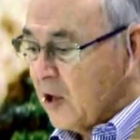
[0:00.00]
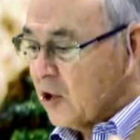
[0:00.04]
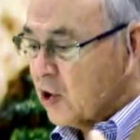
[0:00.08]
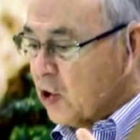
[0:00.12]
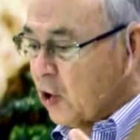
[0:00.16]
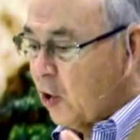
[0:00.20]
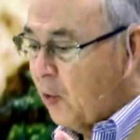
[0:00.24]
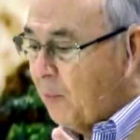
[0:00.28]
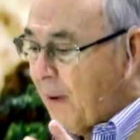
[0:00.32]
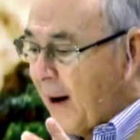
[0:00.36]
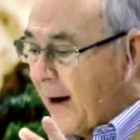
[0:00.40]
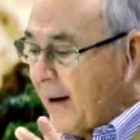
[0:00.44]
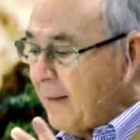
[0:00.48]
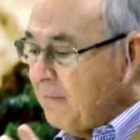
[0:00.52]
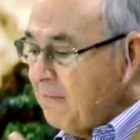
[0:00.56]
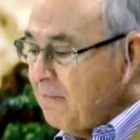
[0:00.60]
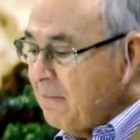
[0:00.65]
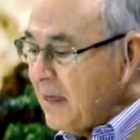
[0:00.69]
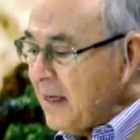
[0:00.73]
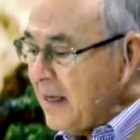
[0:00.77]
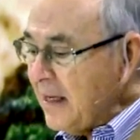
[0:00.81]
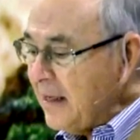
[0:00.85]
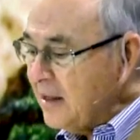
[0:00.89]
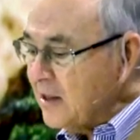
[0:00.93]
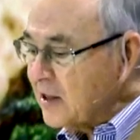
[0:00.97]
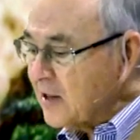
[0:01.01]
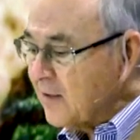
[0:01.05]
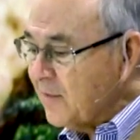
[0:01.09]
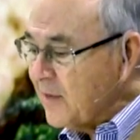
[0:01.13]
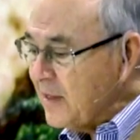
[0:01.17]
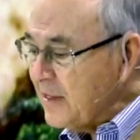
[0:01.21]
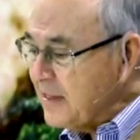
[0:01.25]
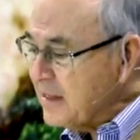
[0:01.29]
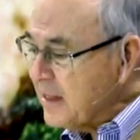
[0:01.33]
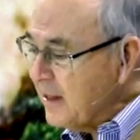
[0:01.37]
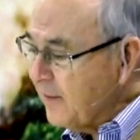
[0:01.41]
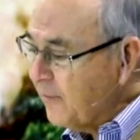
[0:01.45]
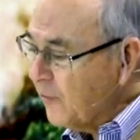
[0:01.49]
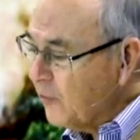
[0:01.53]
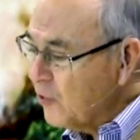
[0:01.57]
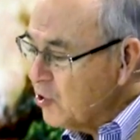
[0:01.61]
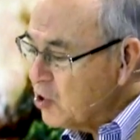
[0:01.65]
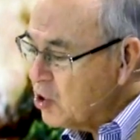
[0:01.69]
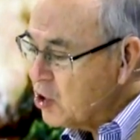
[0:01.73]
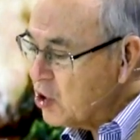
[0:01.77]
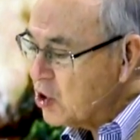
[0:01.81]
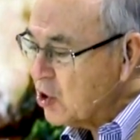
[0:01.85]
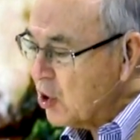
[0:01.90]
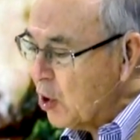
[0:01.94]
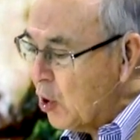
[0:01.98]
So, by means of these
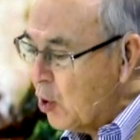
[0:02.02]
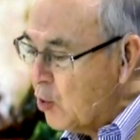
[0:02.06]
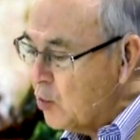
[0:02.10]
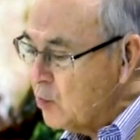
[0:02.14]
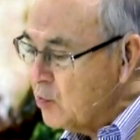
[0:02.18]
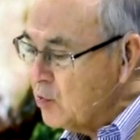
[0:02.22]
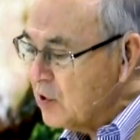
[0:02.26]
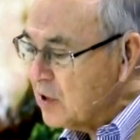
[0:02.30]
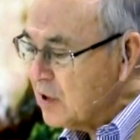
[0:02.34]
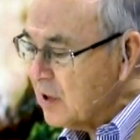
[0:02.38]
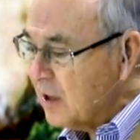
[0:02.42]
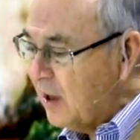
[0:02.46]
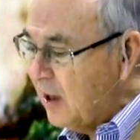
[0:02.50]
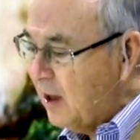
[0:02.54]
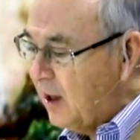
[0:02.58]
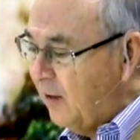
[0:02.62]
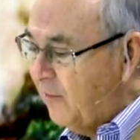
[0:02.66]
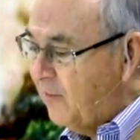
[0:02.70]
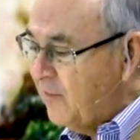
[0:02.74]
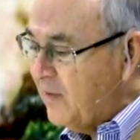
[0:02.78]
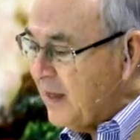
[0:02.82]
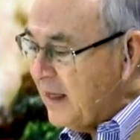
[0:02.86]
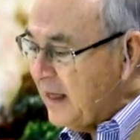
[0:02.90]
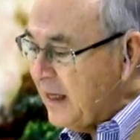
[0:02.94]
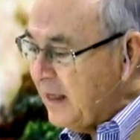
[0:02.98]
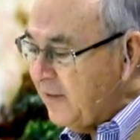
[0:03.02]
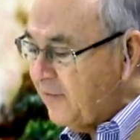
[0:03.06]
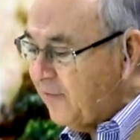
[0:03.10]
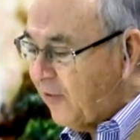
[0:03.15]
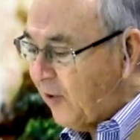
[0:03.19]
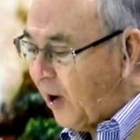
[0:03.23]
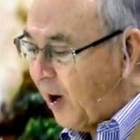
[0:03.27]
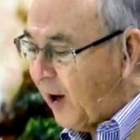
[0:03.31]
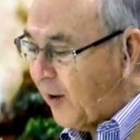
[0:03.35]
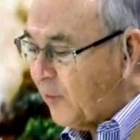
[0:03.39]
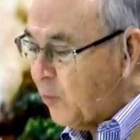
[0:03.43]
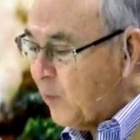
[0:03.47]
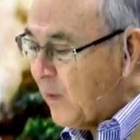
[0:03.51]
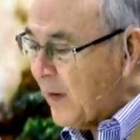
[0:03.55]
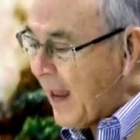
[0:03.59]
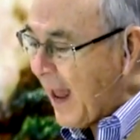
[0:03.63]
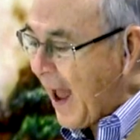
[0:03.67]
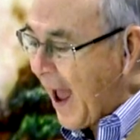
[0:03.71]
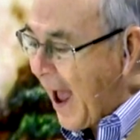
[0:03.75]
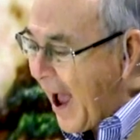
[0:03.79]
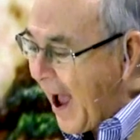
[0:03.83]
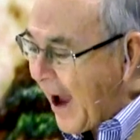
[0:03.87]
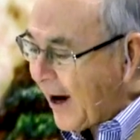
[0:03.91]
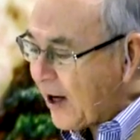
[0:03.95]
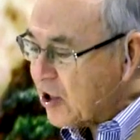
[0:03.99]
different stones of the ephod, we
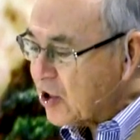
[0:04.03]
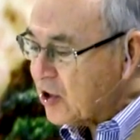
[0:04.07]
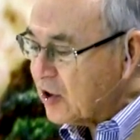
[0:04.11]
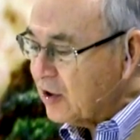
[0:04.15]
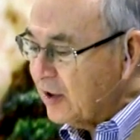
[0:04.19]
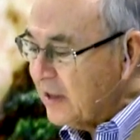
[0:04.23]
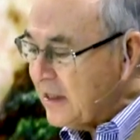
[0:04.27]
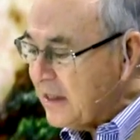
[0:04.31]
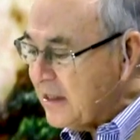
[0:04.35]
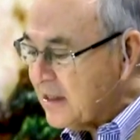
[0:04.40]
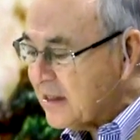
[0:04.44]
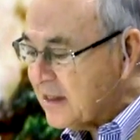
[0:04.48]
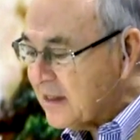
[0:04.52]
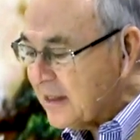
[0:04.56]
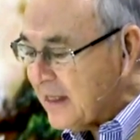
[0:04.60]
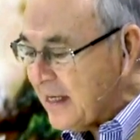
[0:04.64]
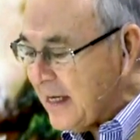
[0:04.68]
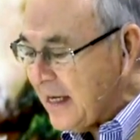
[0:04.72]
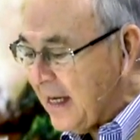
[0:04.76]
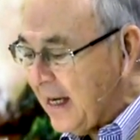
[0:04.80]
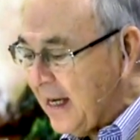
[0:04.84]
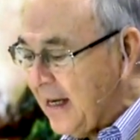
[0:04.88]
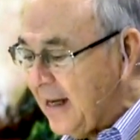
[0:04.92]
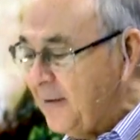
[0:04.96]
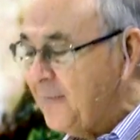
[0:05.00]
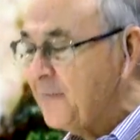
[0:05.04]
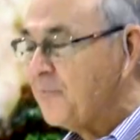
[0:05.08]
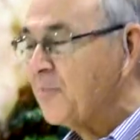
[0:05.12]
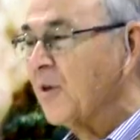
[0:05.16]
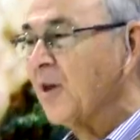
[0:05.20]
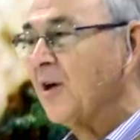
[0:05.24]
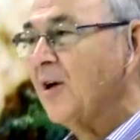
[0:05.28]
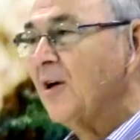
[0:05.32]
actually see